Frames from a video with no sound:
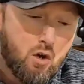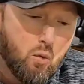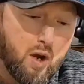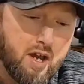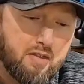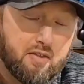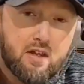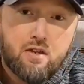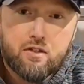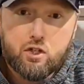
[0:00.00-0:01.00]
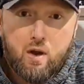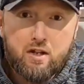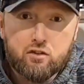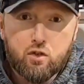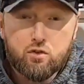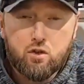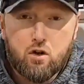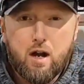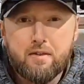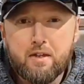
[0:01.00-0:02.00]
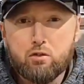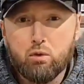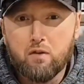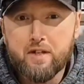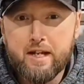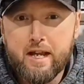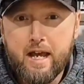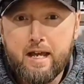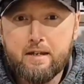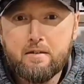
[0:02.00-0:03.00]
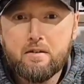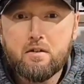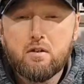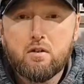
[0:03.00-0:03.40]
with the transducer. I think $12.99